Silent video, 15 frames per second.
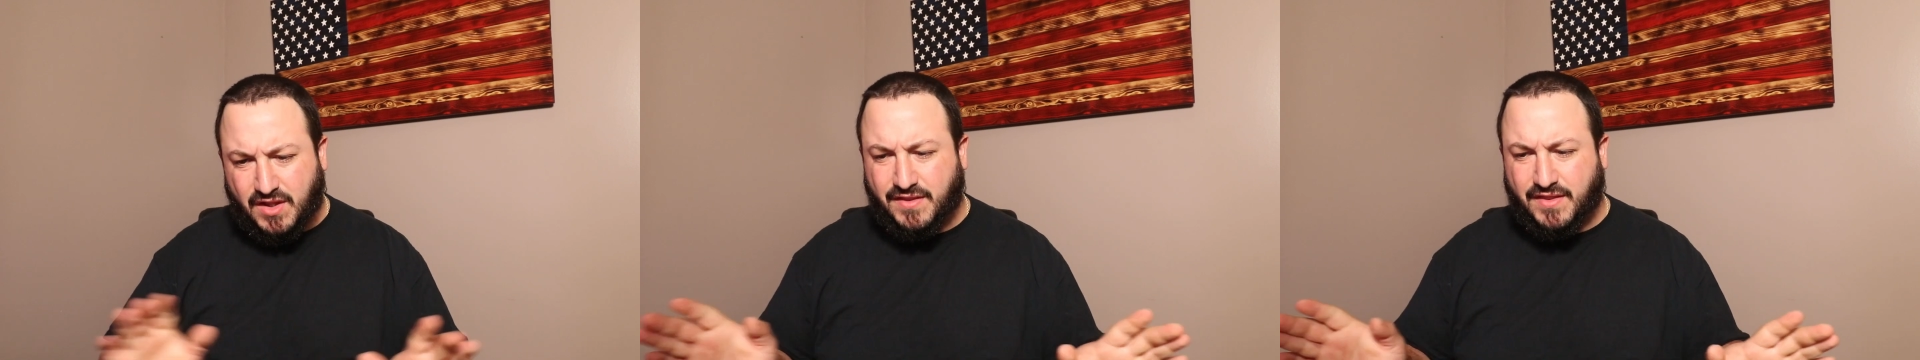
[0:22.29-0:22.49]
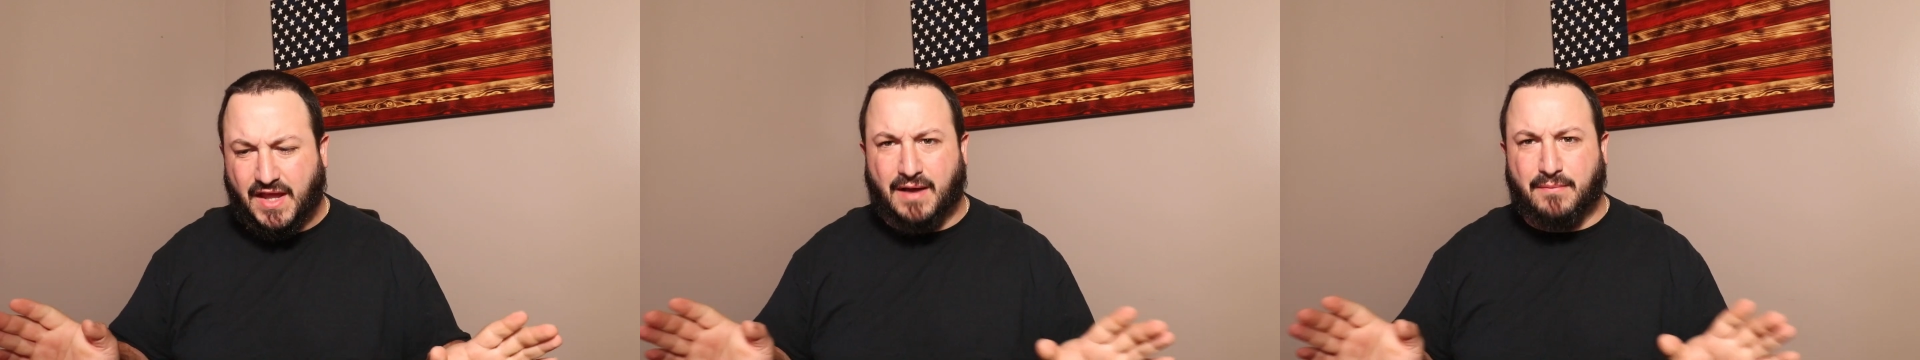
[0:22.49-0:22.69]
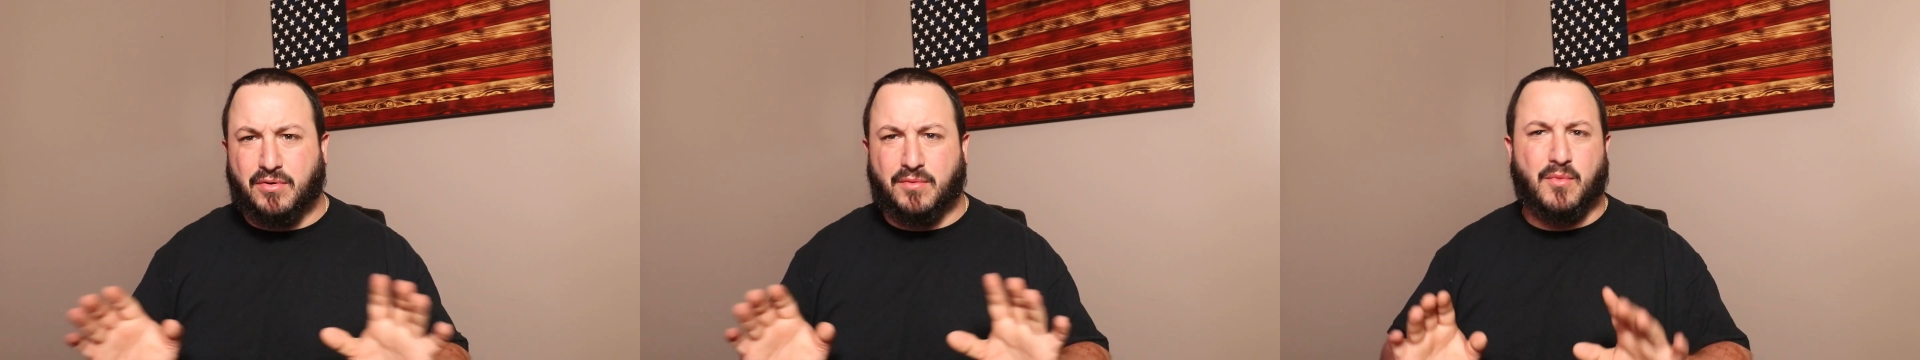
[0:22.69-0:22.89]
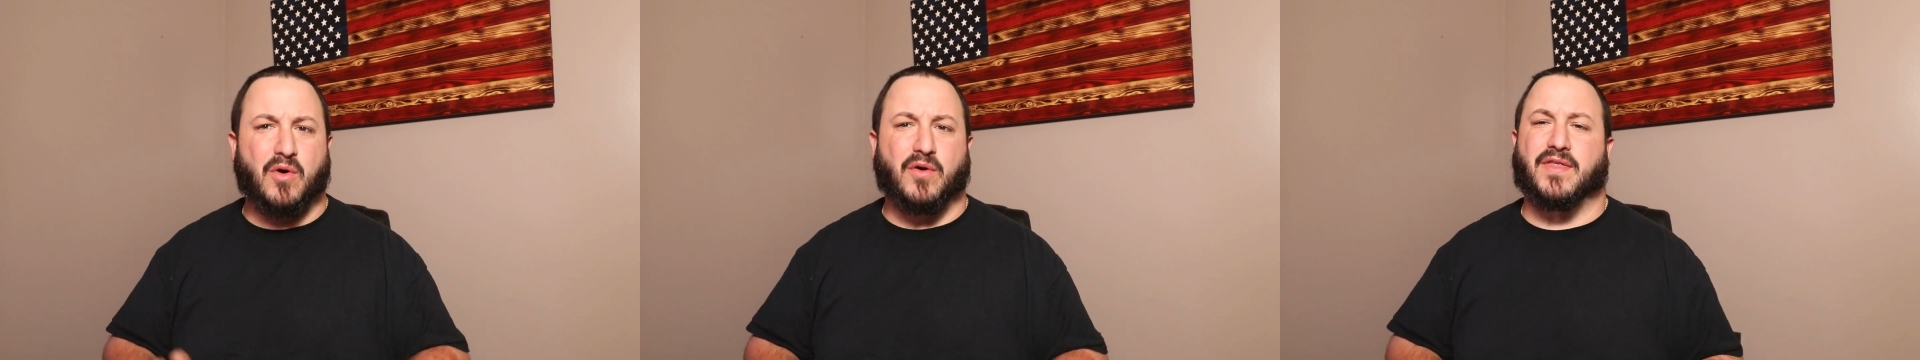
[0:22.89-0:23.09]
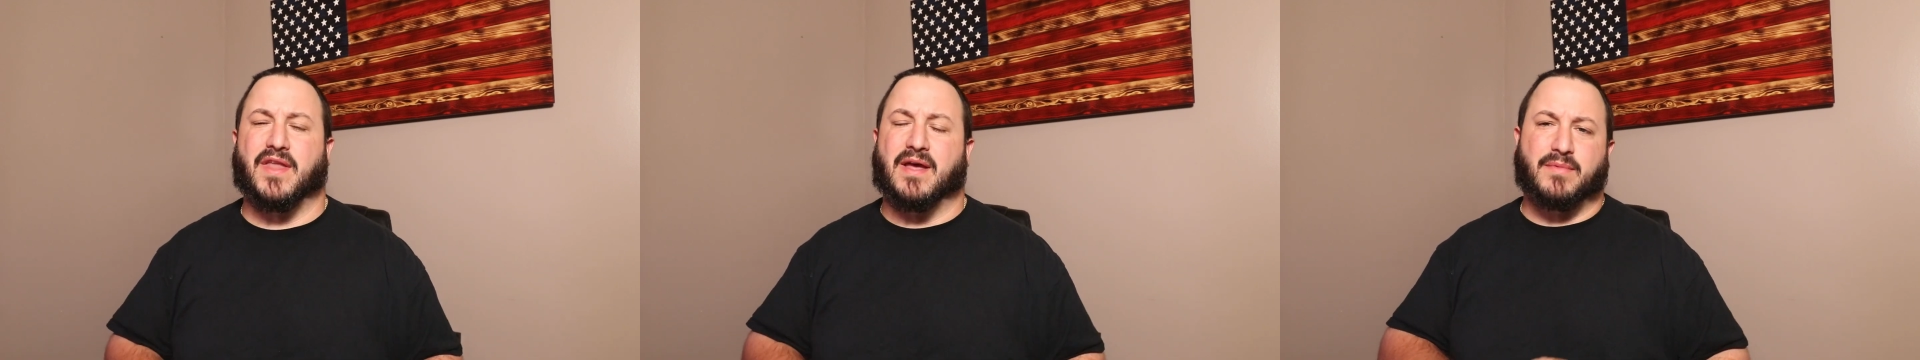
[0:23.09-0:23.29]
not
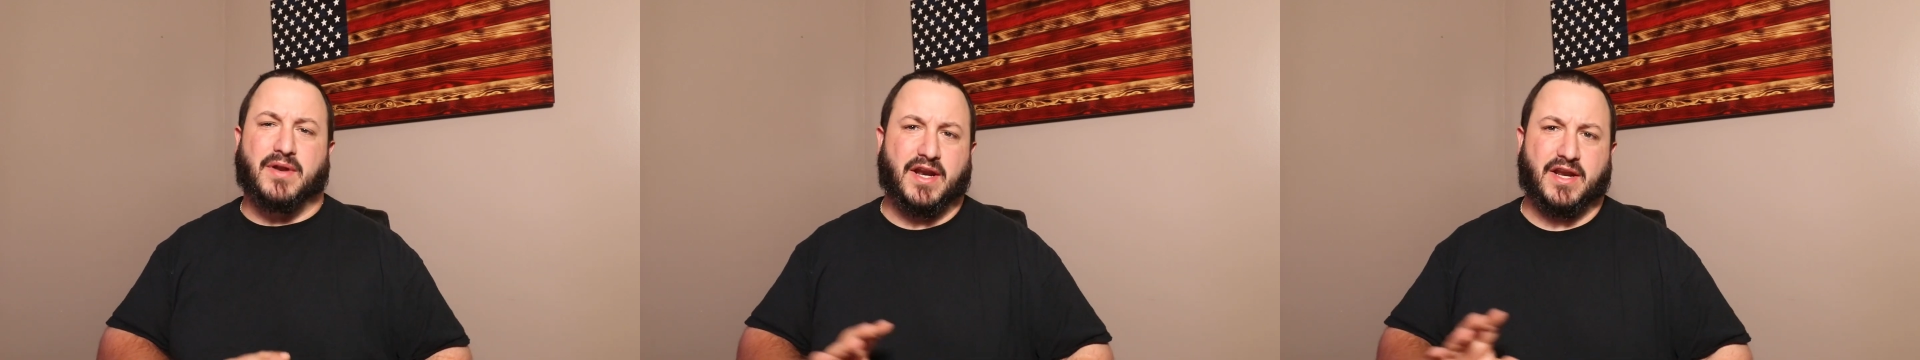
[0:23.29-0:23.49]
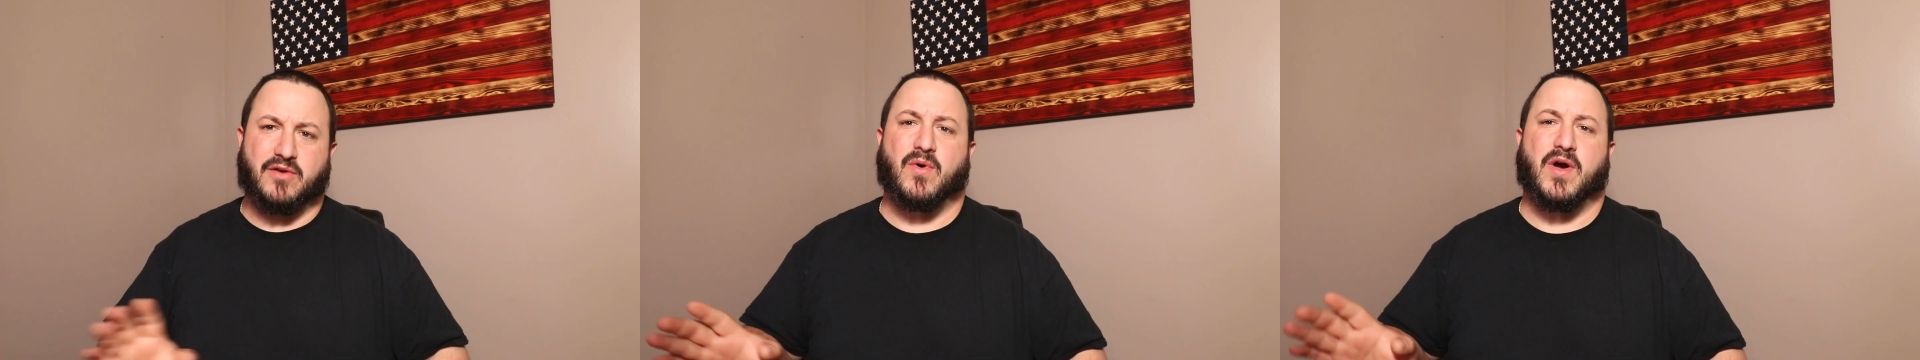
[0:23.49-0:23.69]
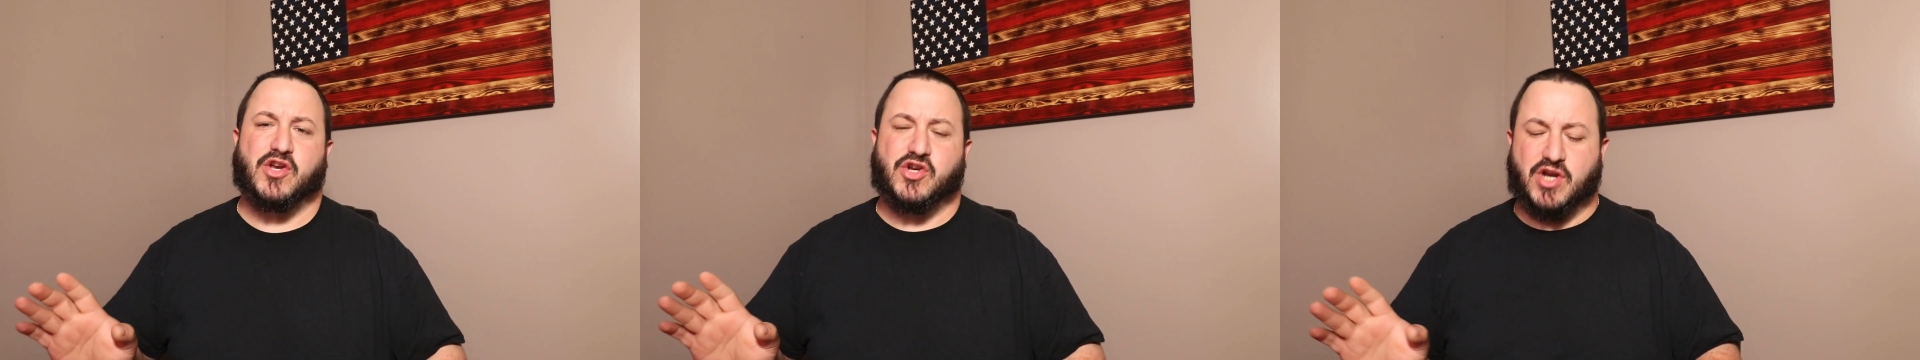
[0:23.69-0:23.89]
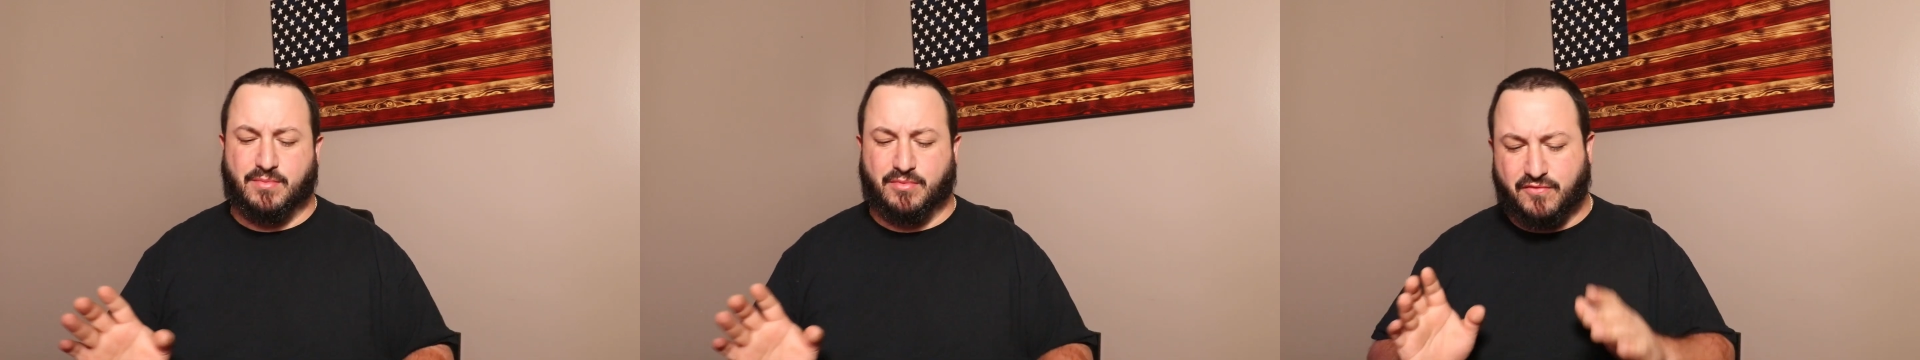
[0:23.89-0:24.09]
promoting them in any way, shape,